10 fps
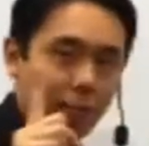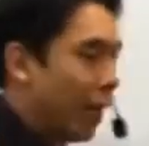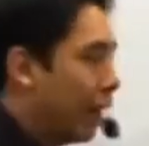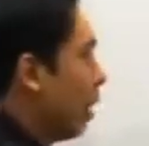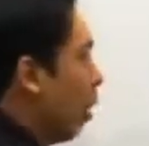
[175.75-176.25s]

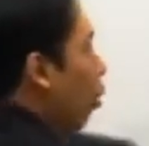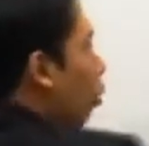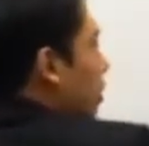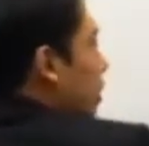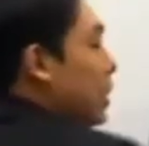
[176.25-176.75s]
And they're all
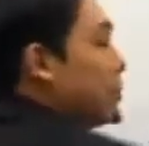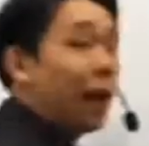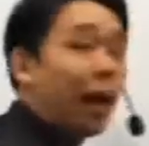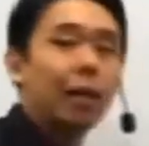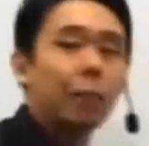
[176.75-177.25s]
of the same
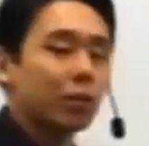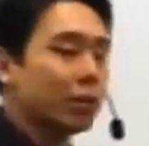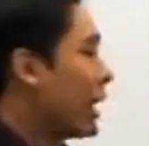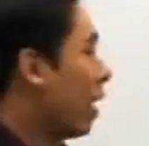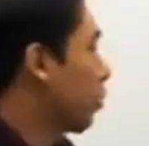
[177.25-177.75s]
color because they
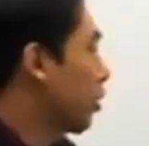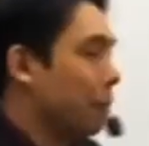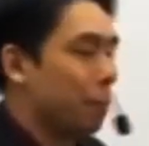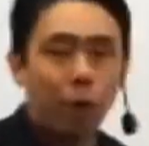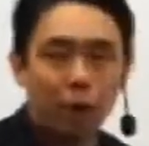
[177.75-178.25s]
come from the
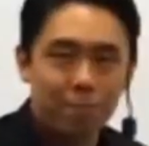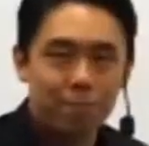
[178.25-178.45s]
same point.